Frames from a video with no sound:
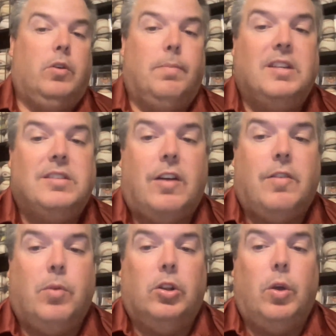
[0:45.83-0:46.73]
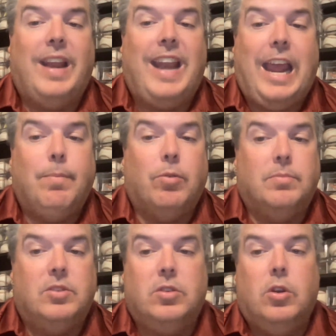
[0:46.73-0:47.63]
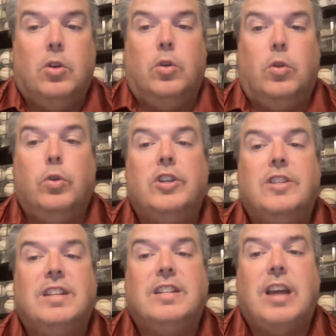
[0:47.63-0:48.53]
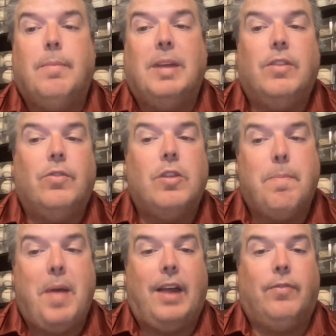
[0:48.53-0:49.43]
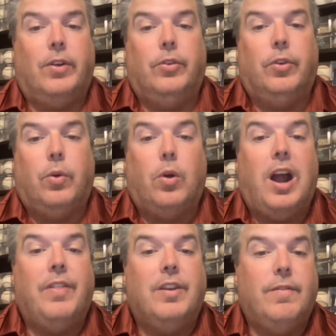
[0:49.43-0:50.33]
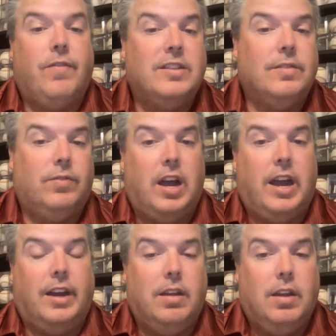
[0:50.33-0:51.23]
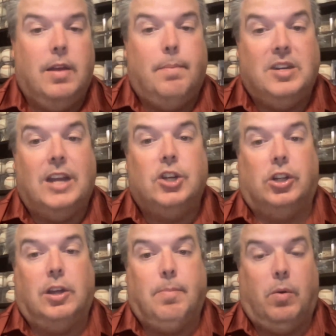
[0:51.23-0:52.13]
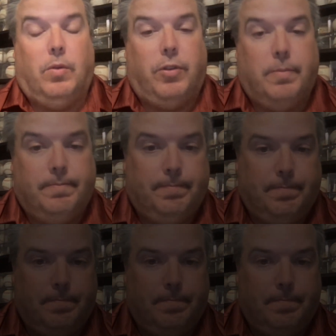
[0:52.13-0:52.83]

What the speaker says: though, could be sophomore Logan Abrams, who could see time either in the backfield or on the defensive line, potentially both.